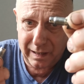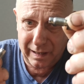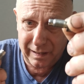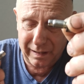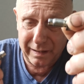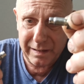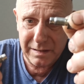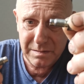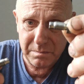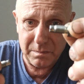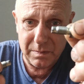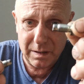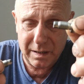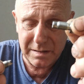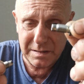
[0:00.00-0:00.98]
at least
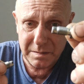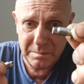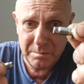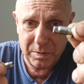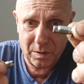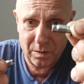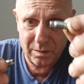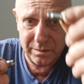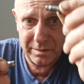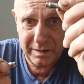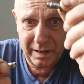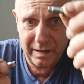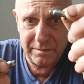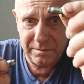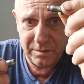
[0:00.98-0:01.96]
as
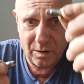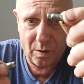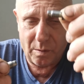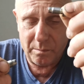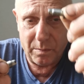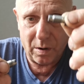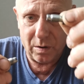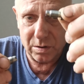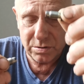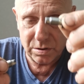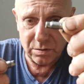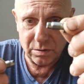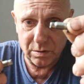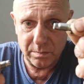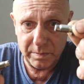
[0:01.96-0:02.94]
important, if not more
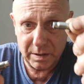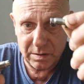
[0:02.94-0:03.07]
so,